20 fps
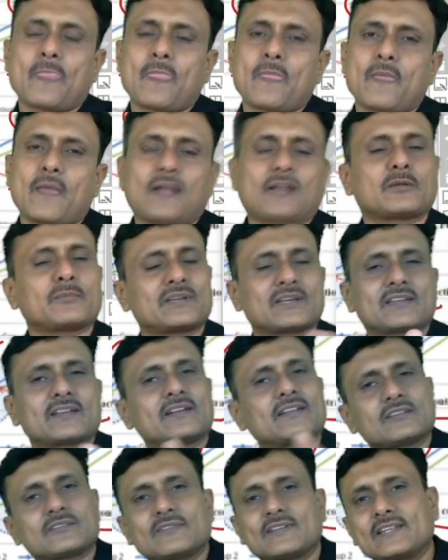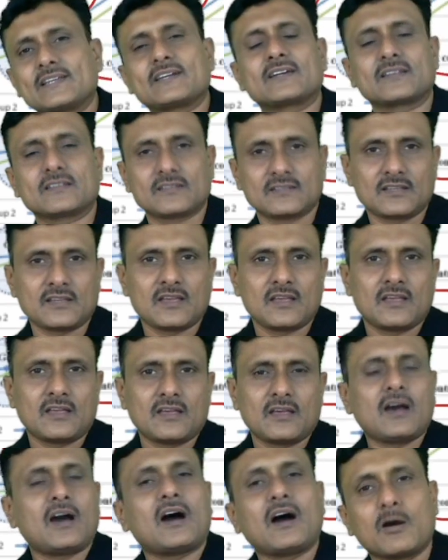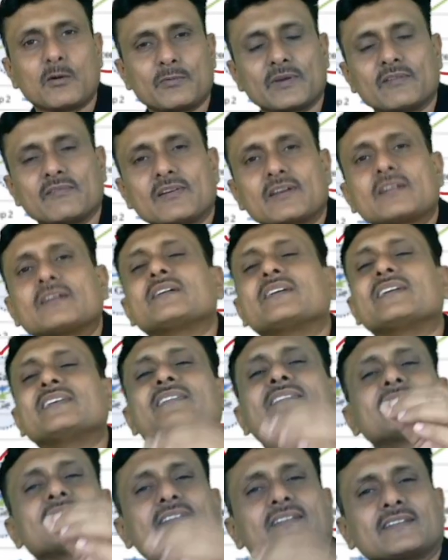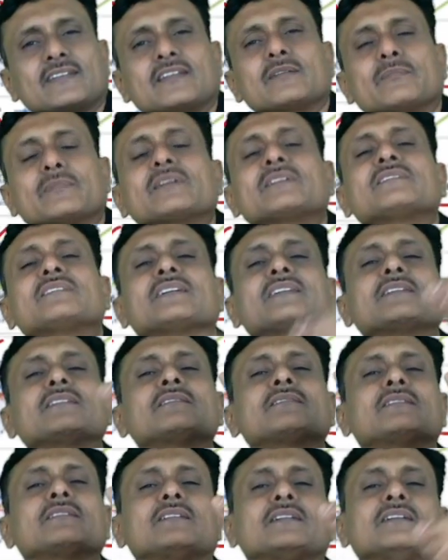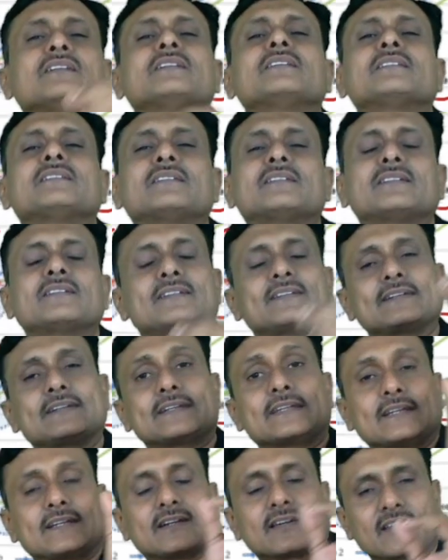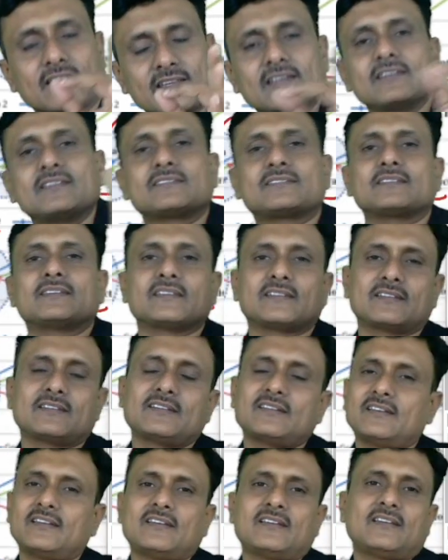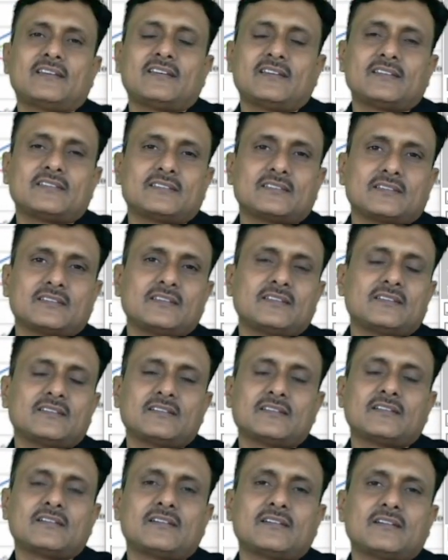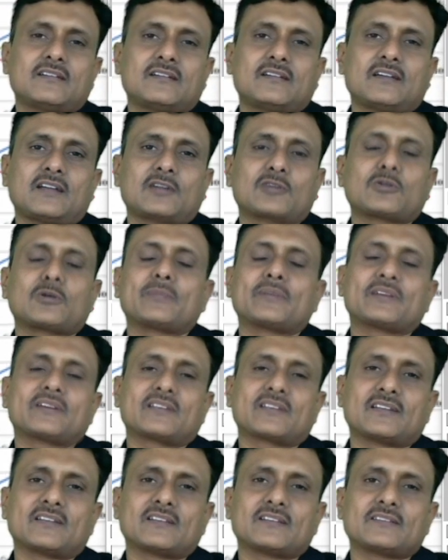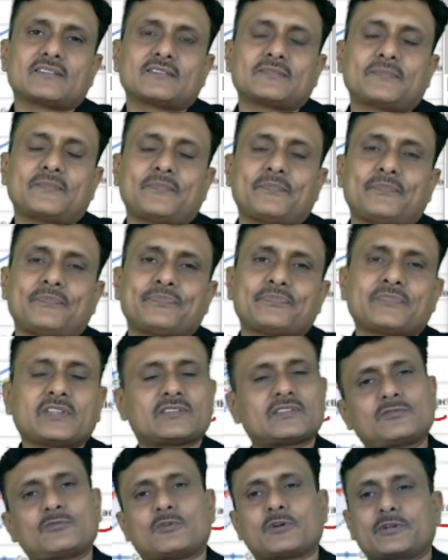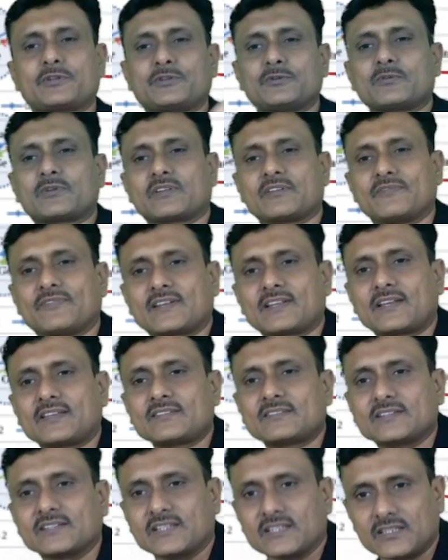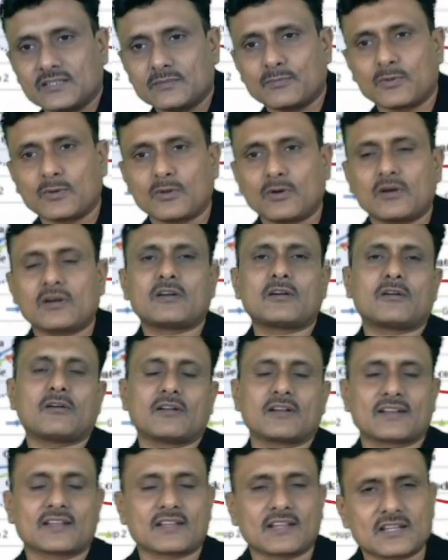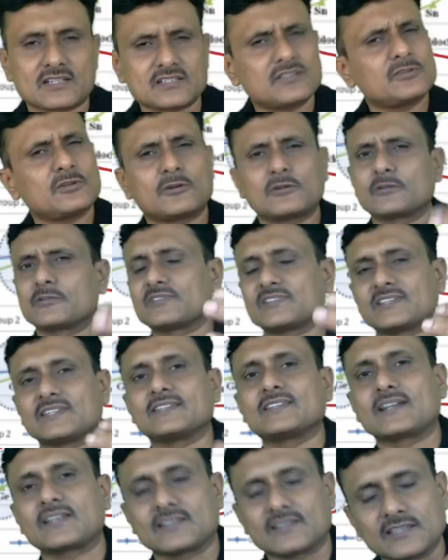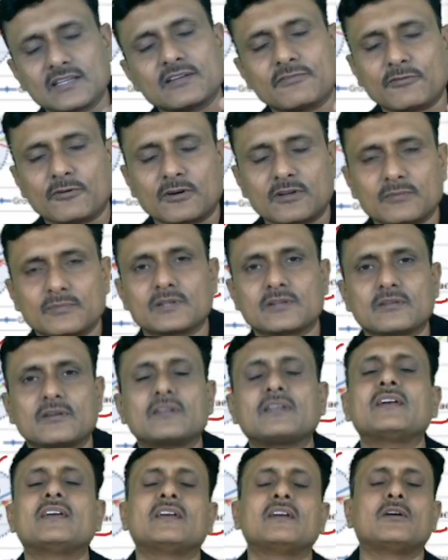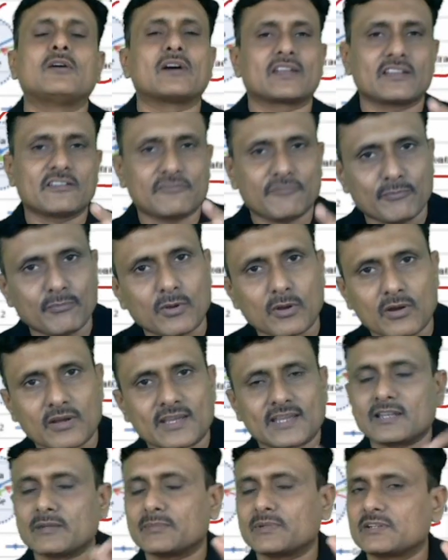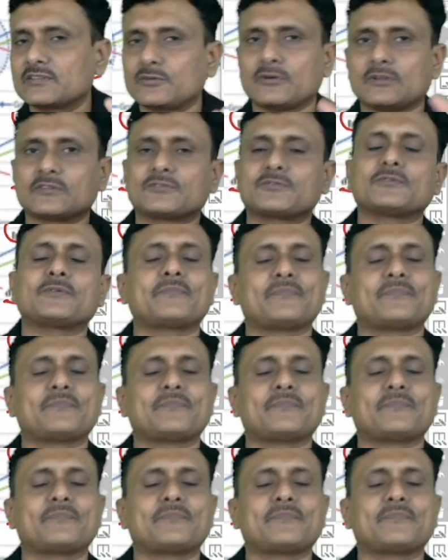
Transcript: Atomic radius will increase. However, in certain element, there is a decrease in the atomic radius. This is what you refer as D block contraction. You're going to see that in the F orbital or F block elements also.